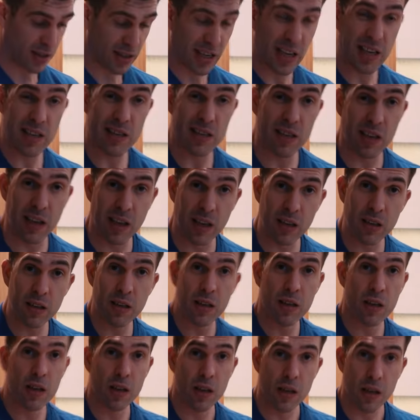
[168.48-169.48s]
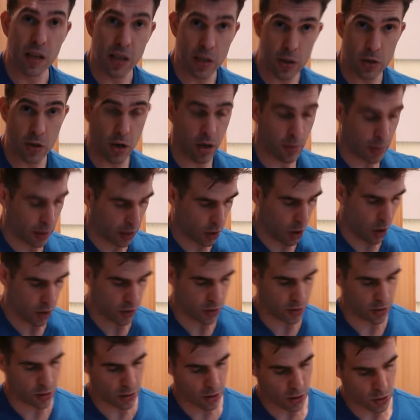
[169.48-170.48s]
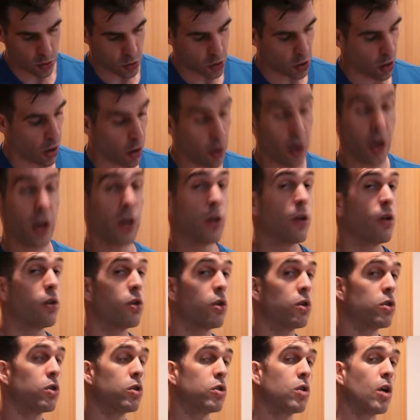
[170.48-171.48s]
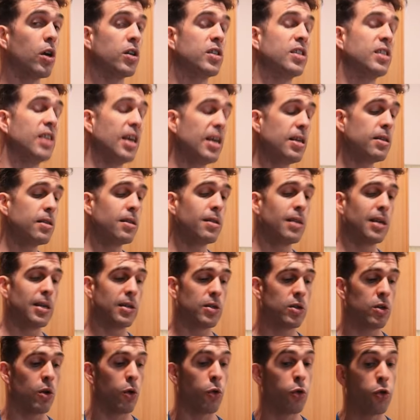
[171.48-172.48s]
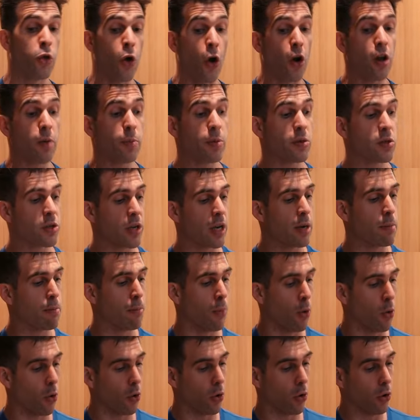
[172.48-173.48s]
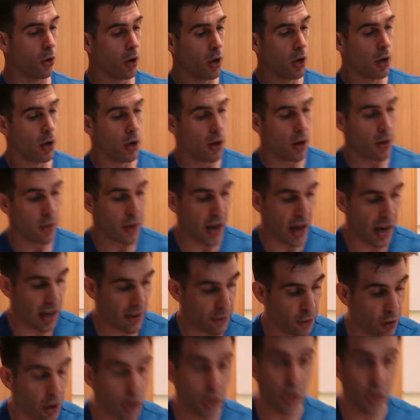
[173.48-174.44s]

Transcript: seasoning is gonna be lost. So I'm gonna season this 30% more than if I